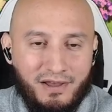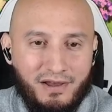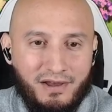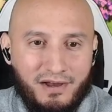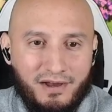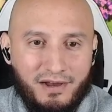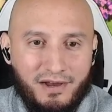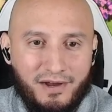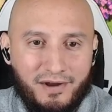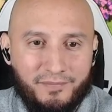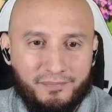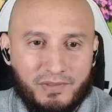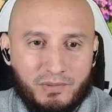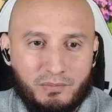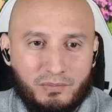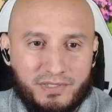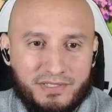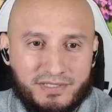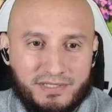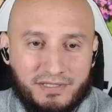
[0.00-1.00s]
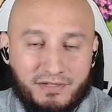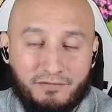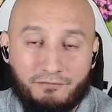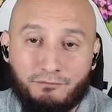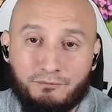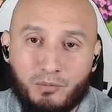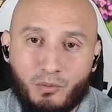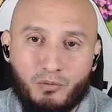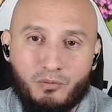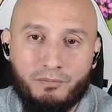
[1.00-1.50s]
a
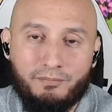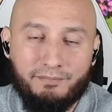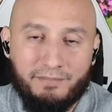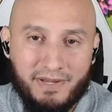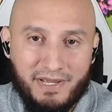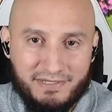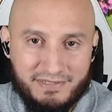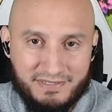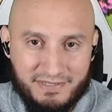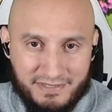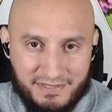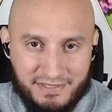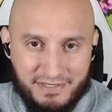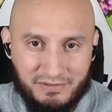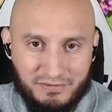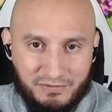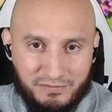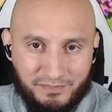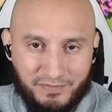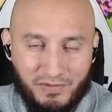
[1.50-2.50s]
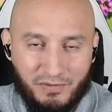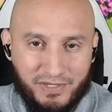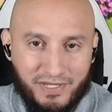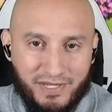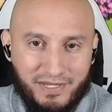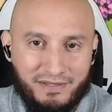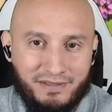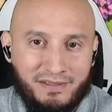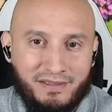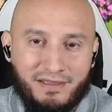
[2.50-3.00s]
full max skill,
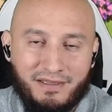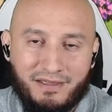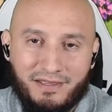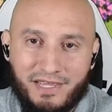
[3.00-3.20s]
okay?